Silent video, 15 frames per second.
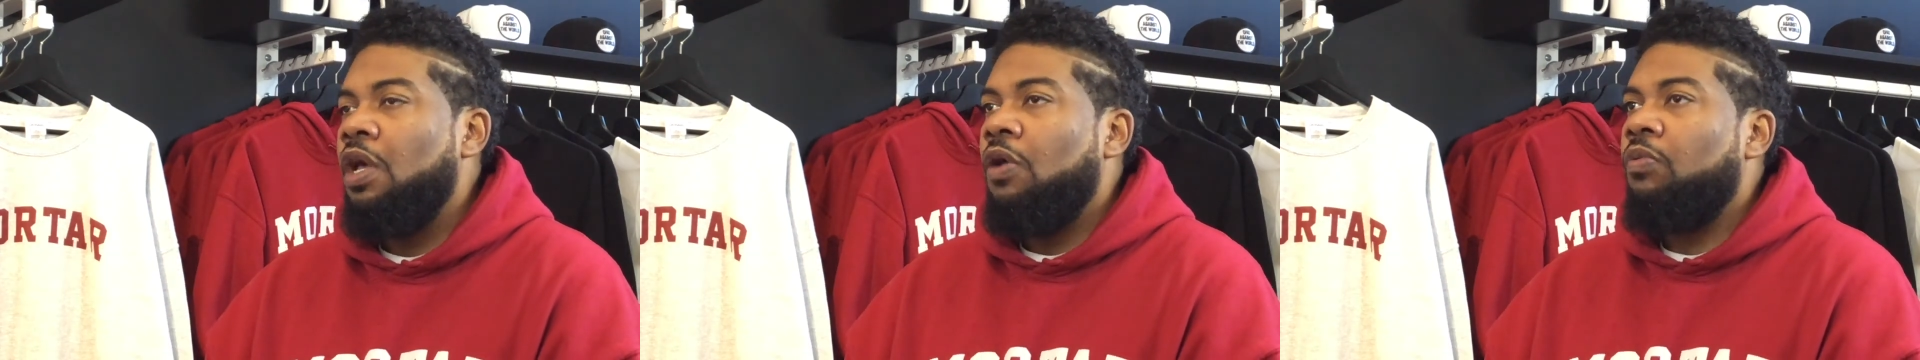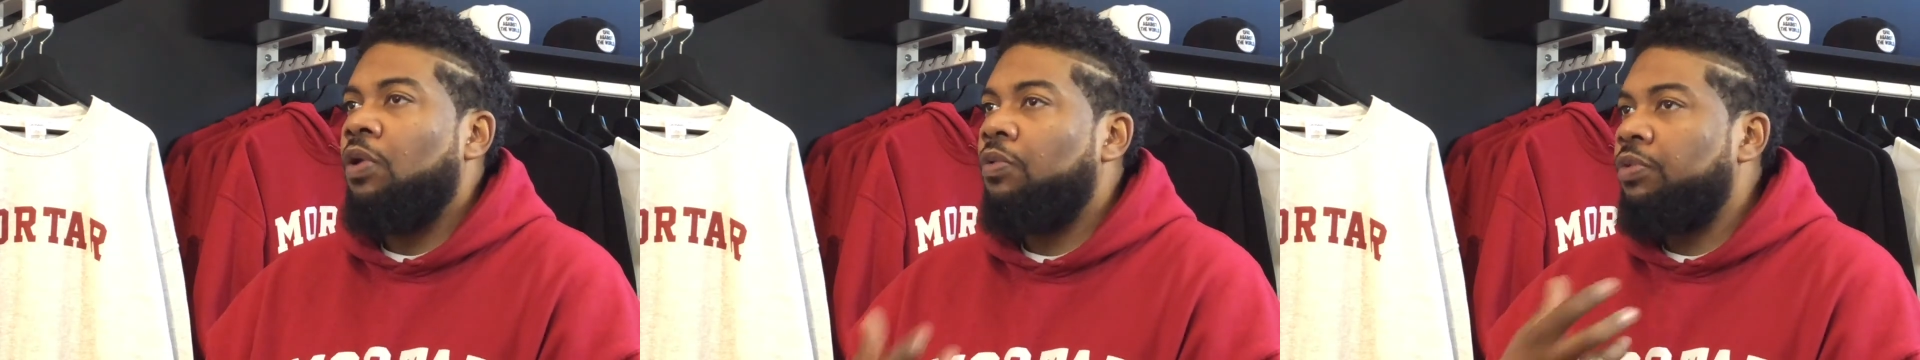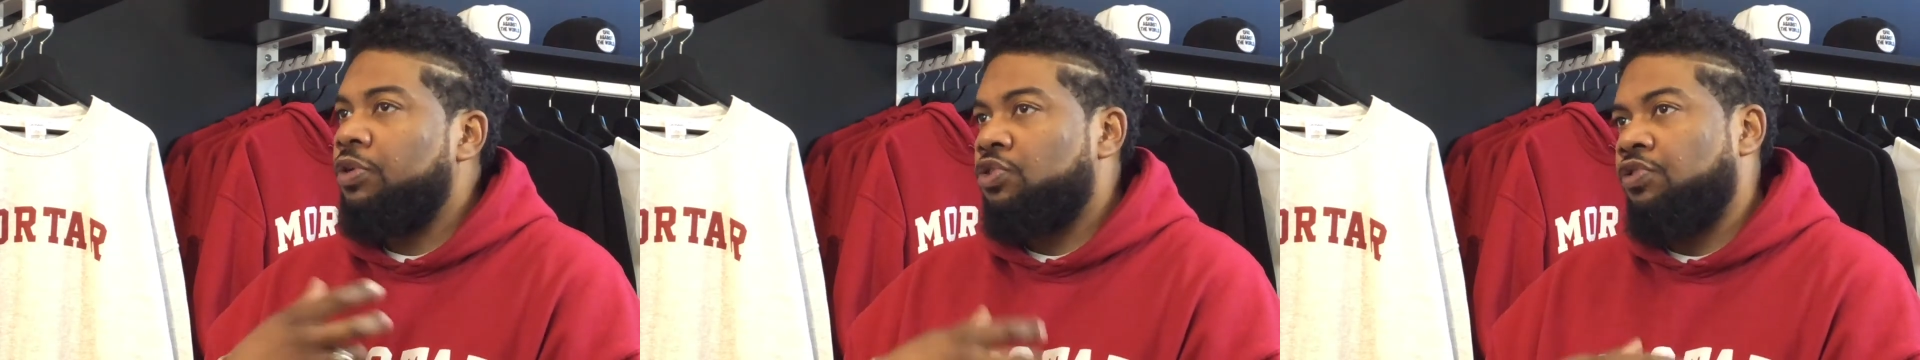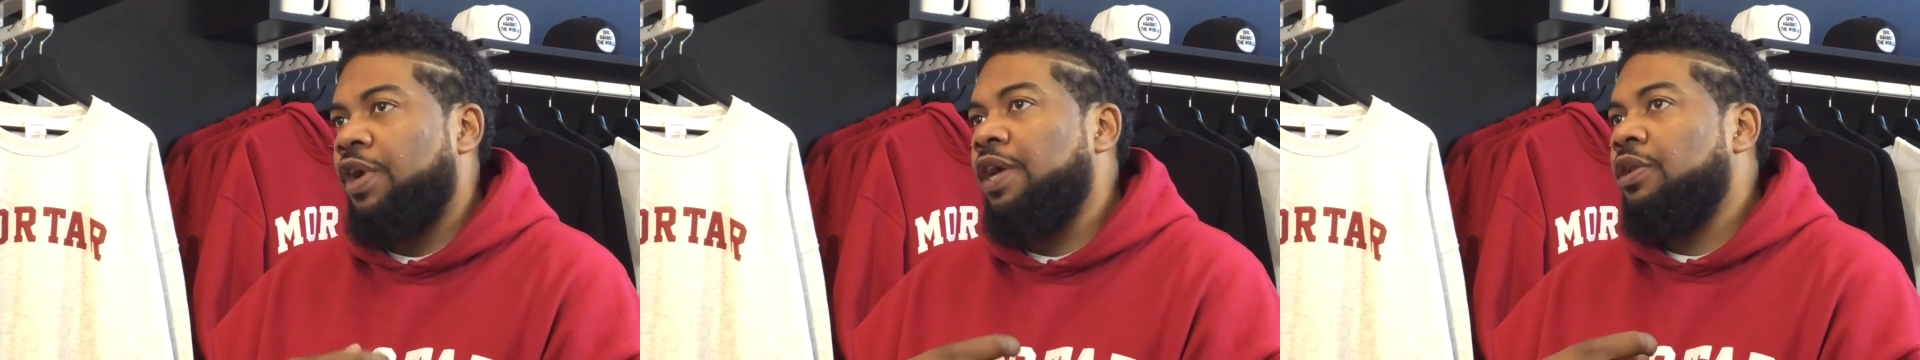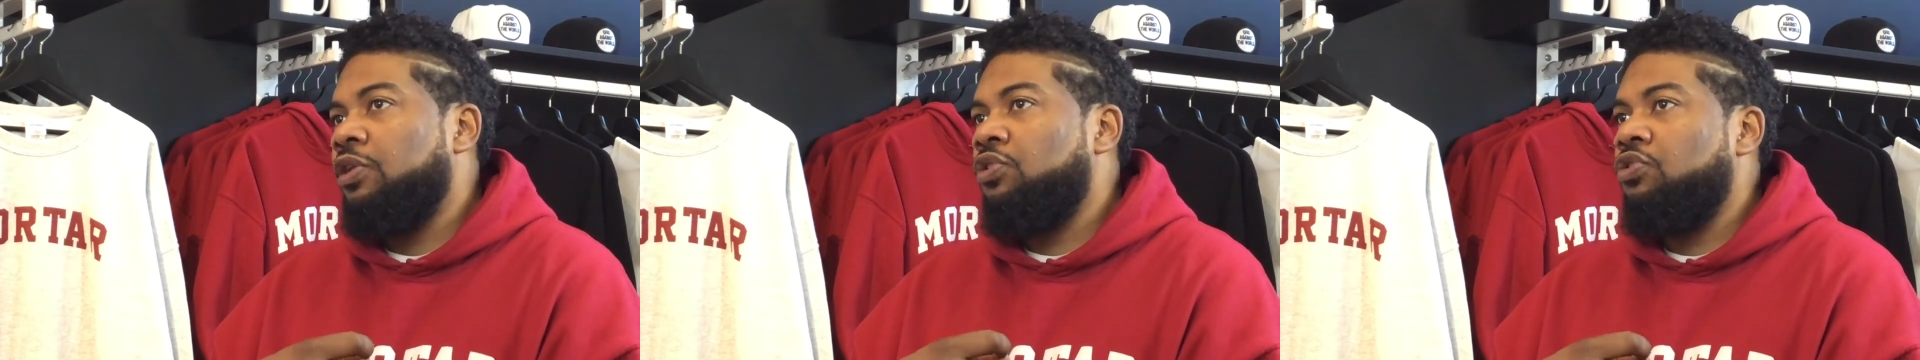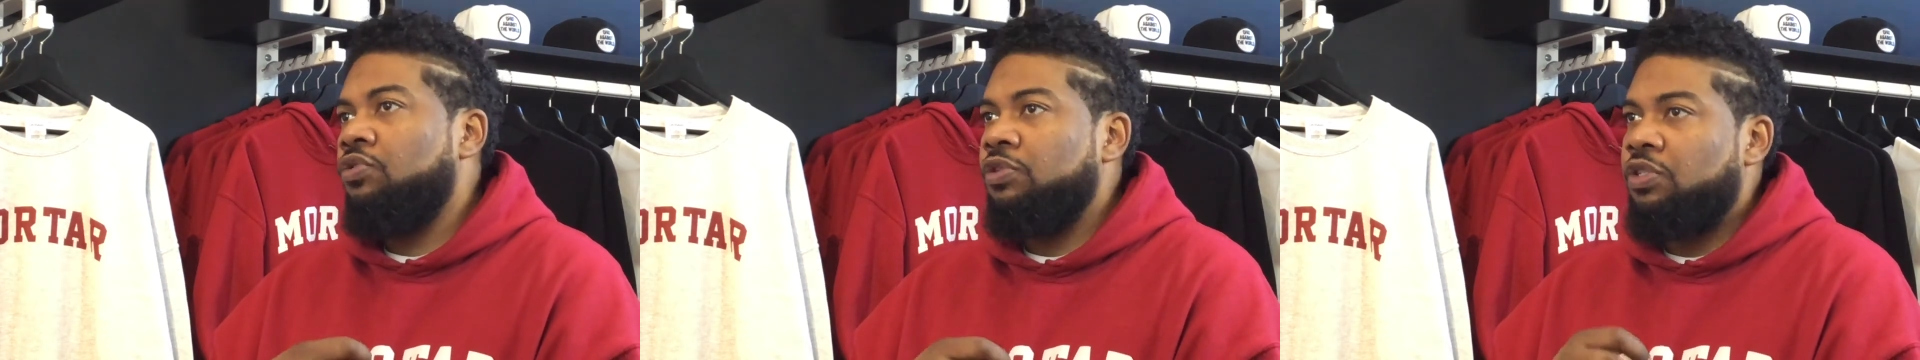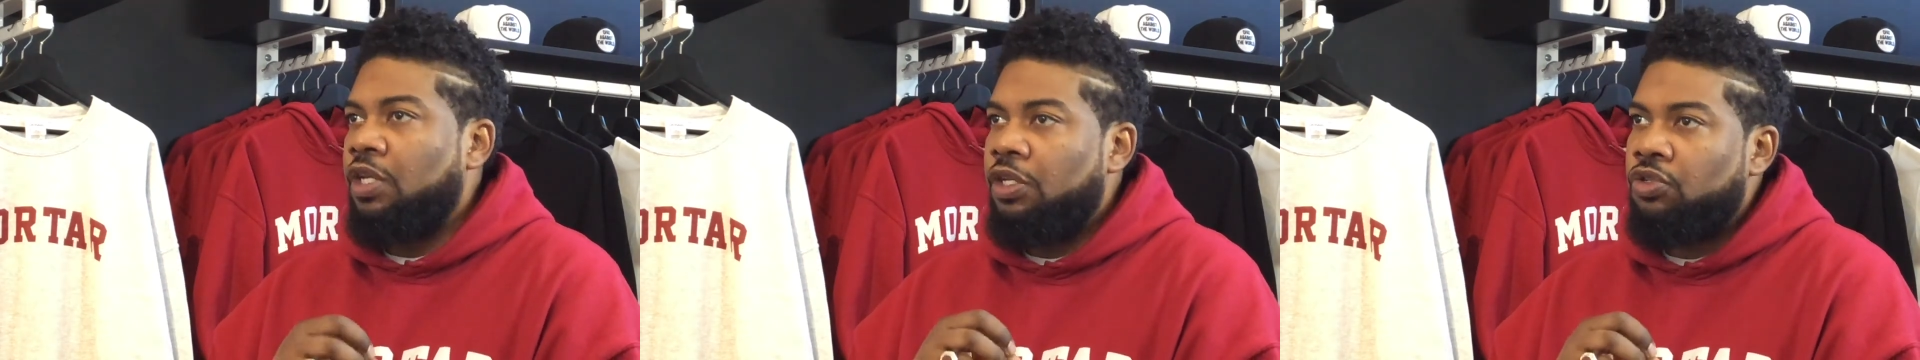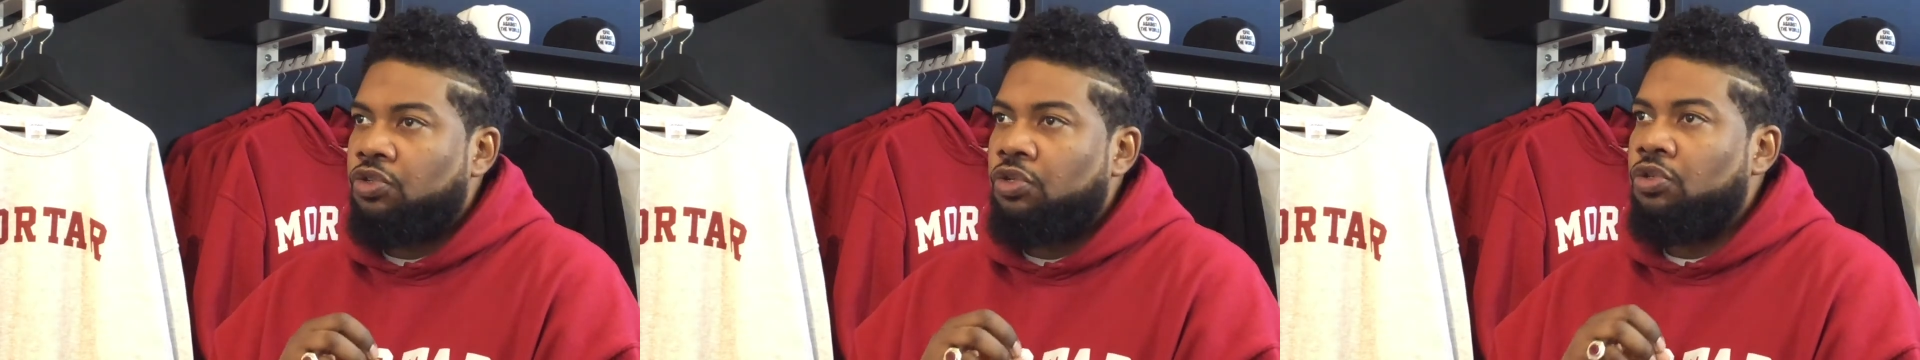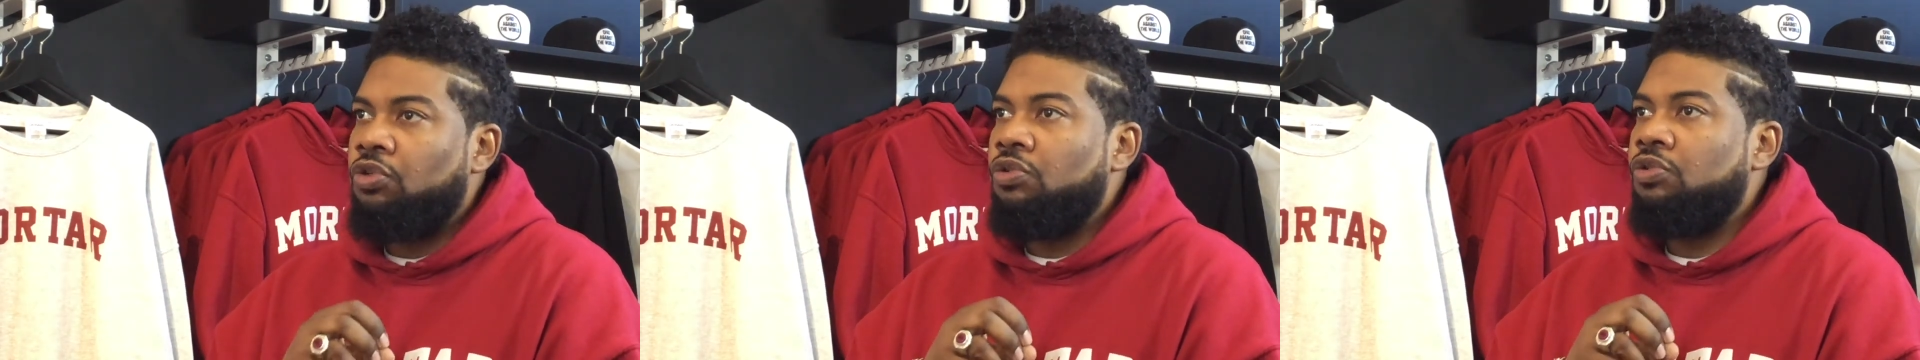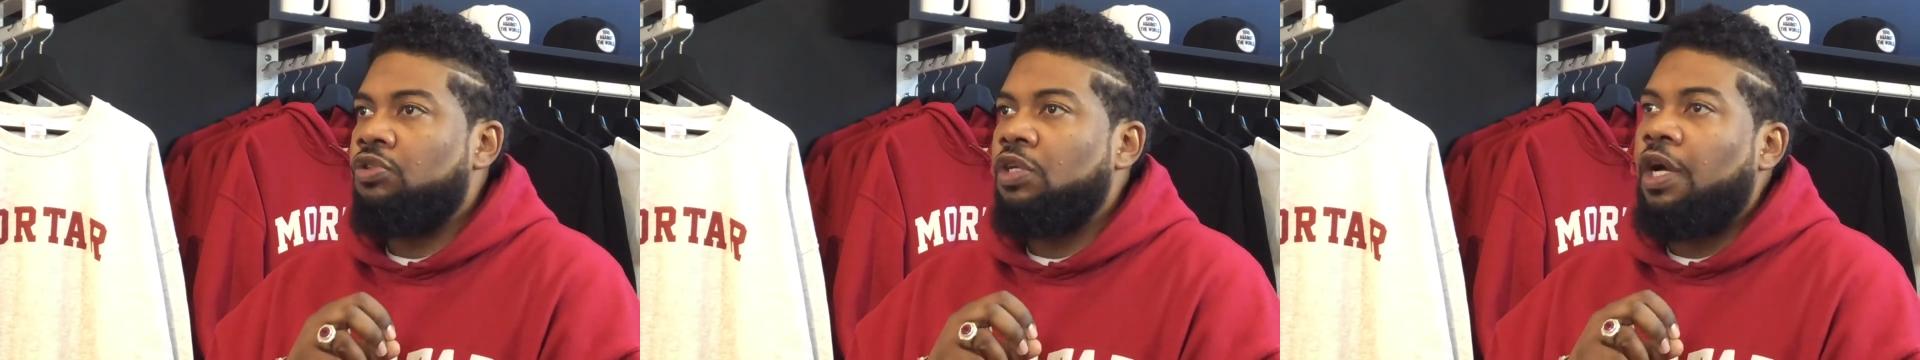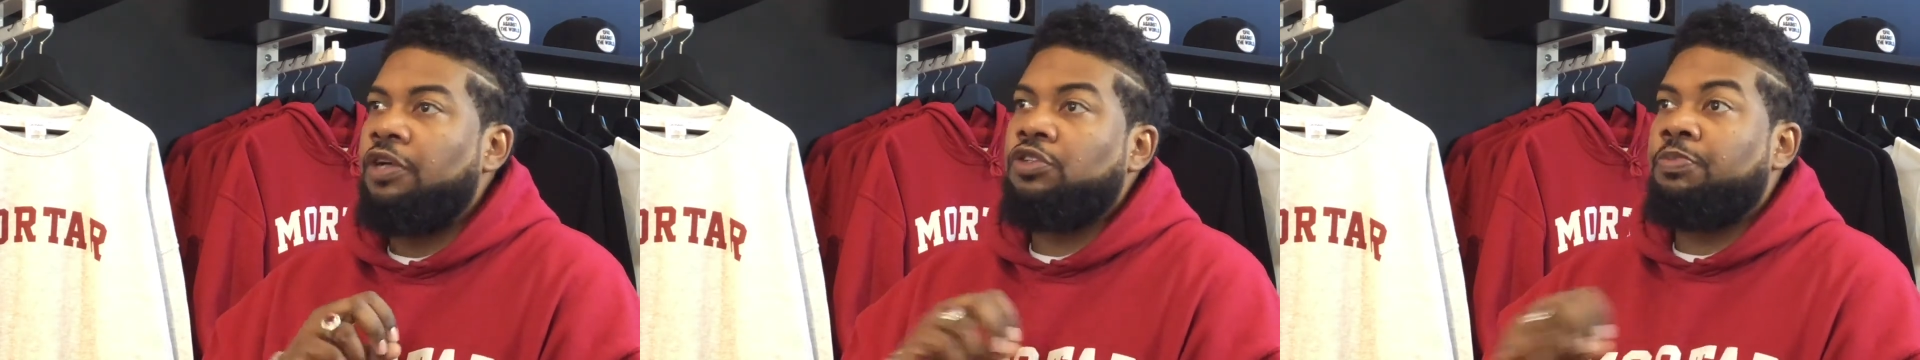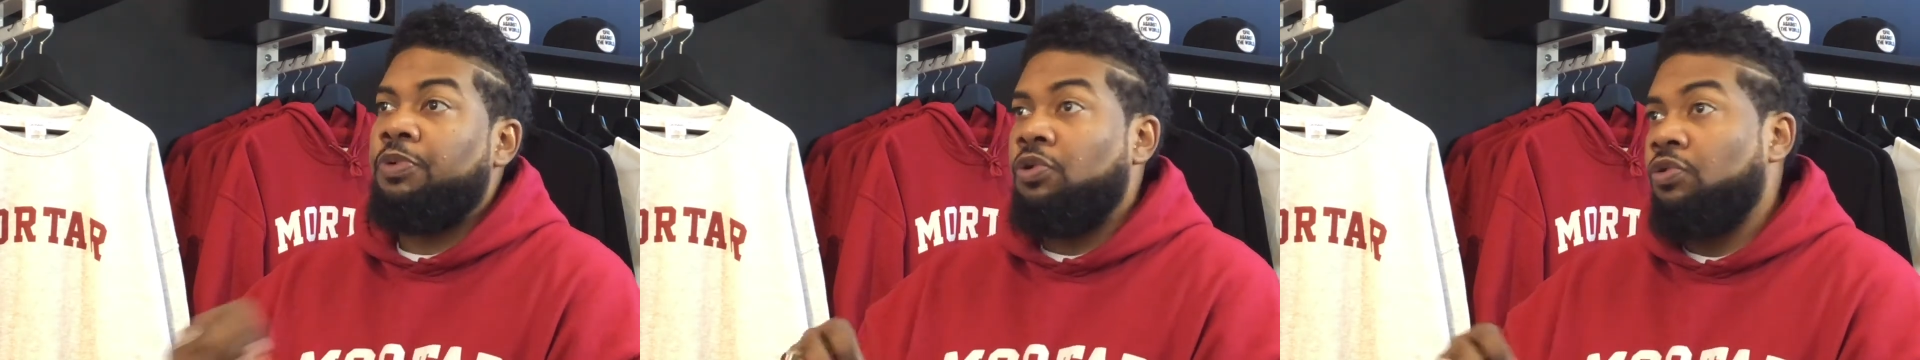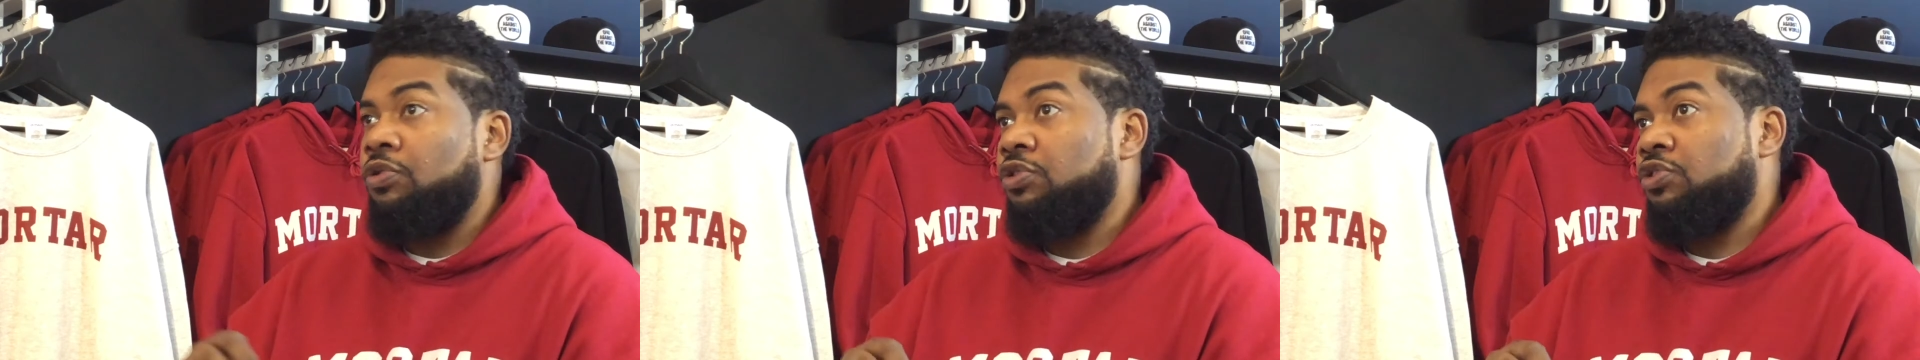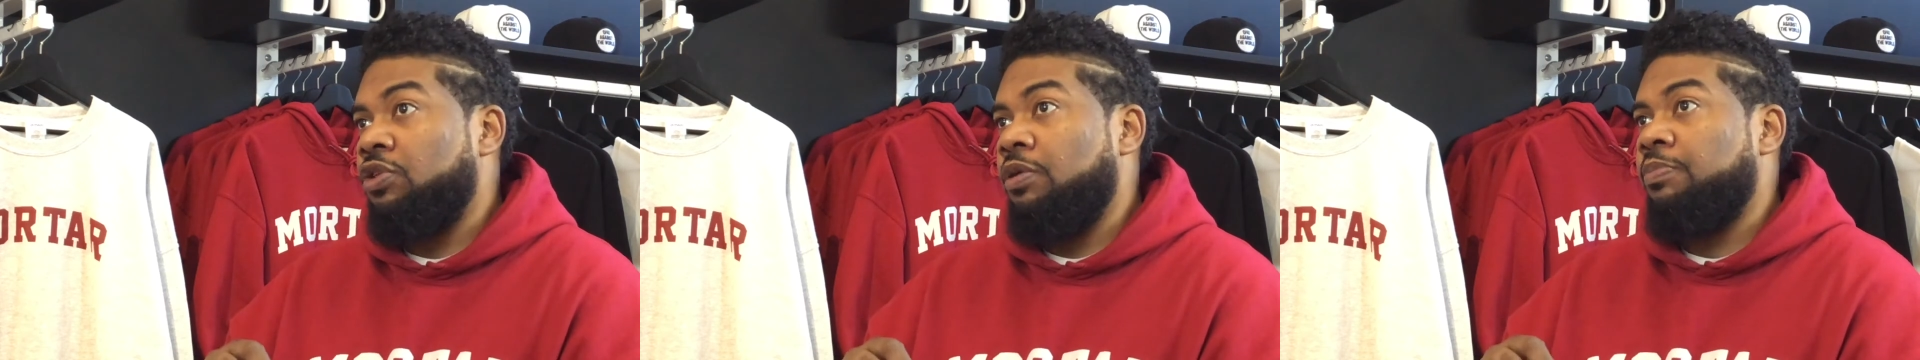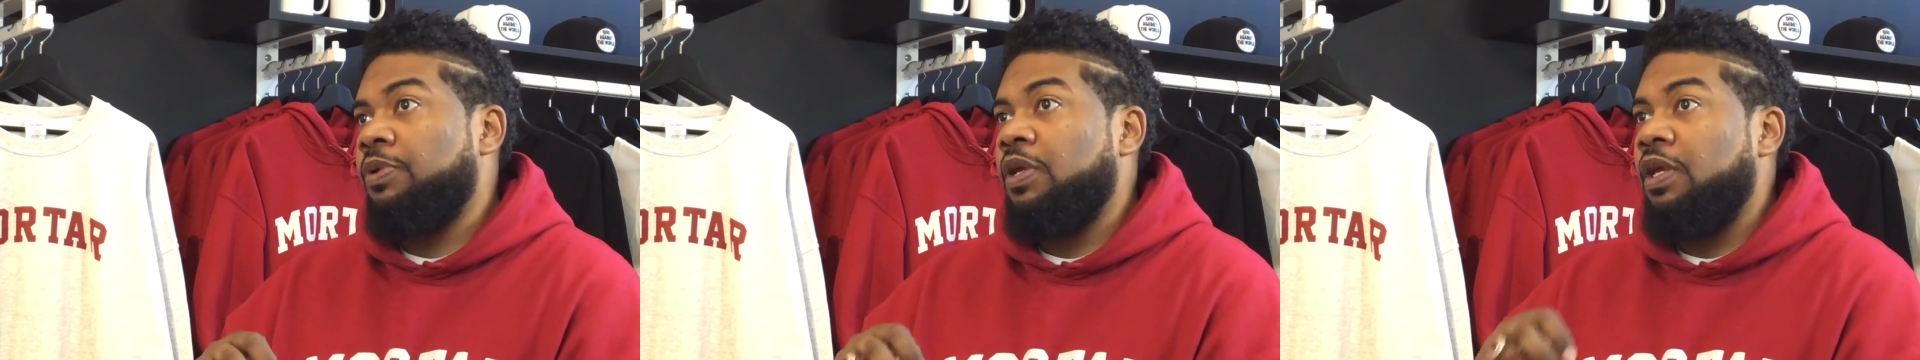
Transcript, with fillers: What we're trying to do is introduce entrepreneurship